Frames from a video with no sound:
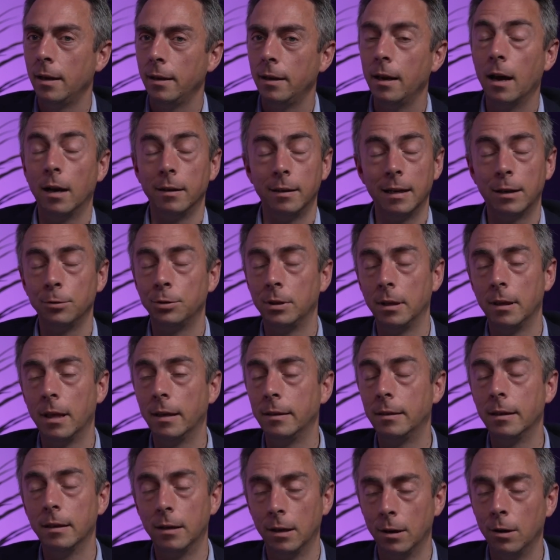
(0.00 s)
yeah, undoubtedly
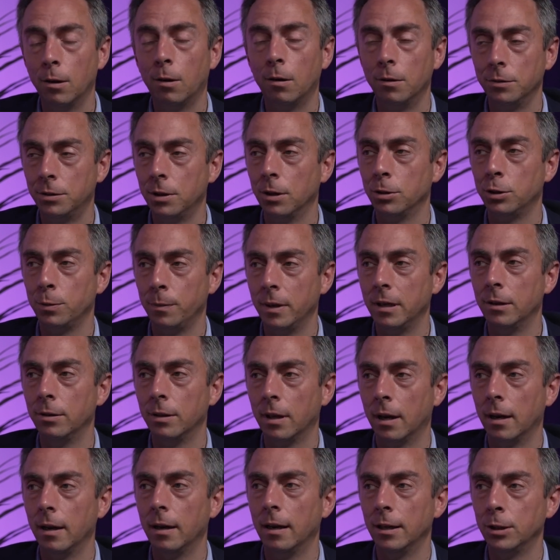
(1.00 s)
they did a lot of social media
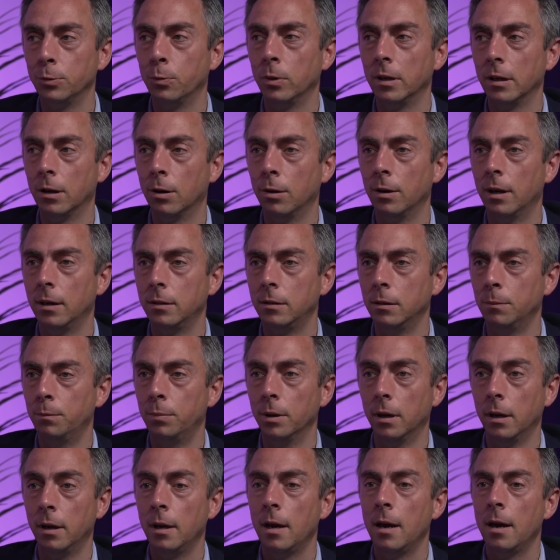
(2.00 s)
in that election when he got elected,
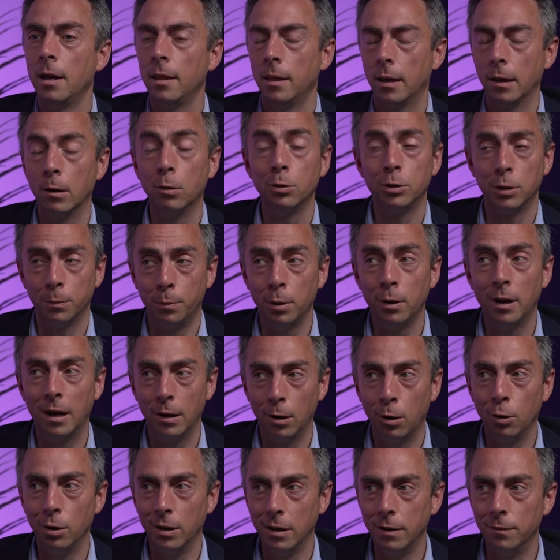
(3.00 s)
but they also put
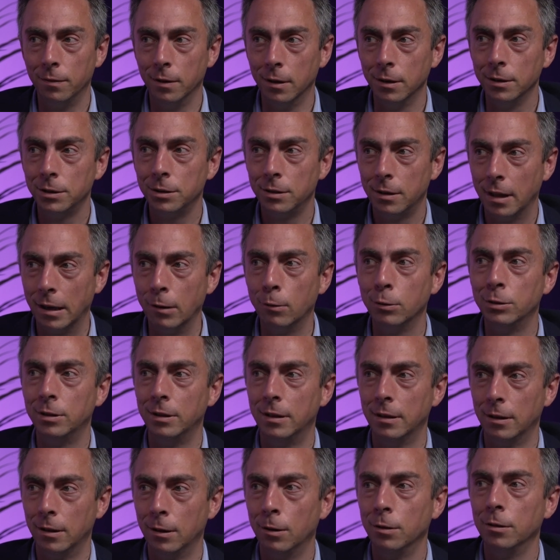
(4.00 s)
out a lot of leaflets. They also
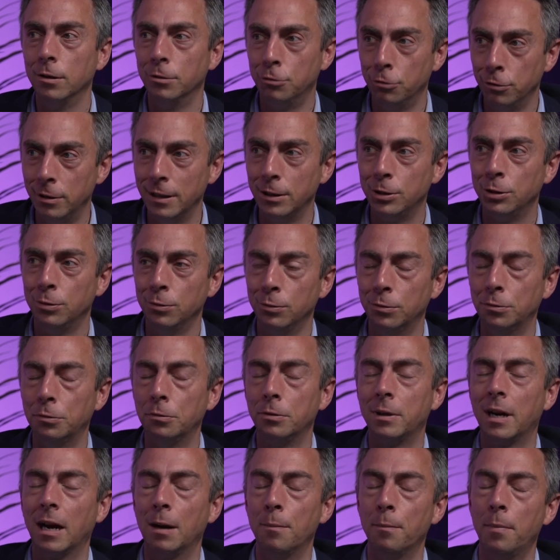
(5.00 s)
did a lot of the
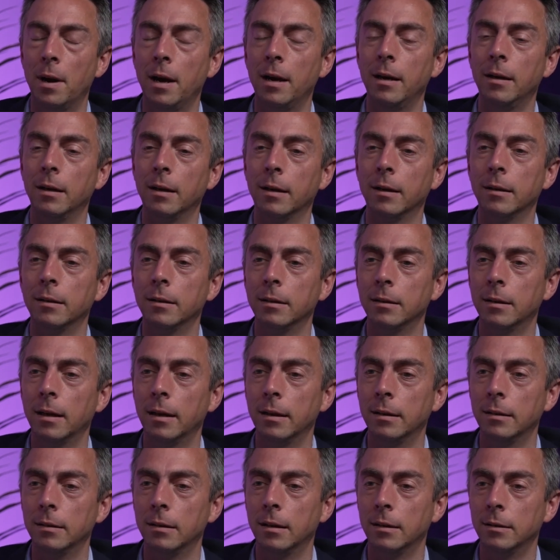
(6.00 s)
traditional campaigning
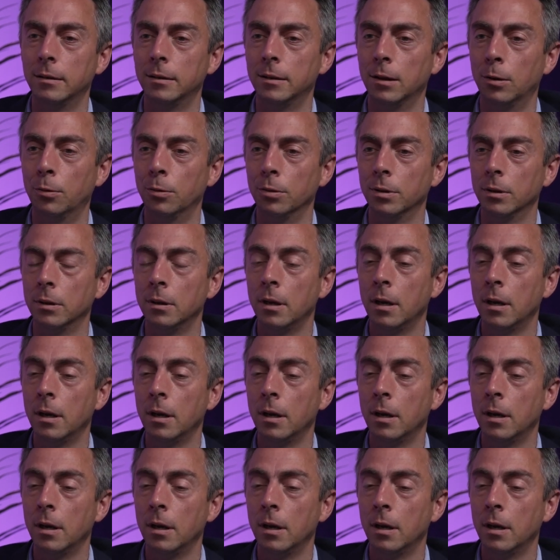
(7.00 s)
and so on.